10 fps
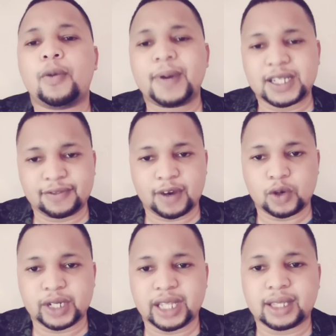copper is
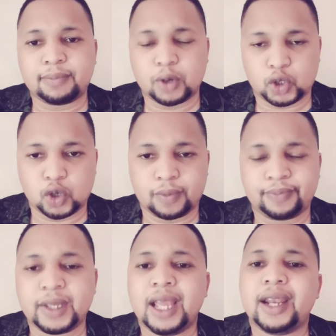found at the bottom.
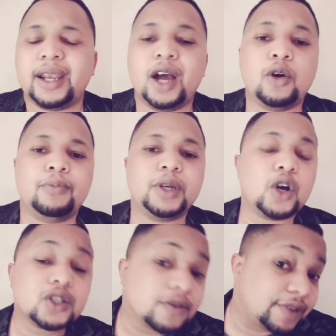Now,
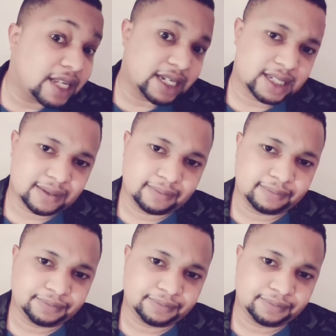because of that,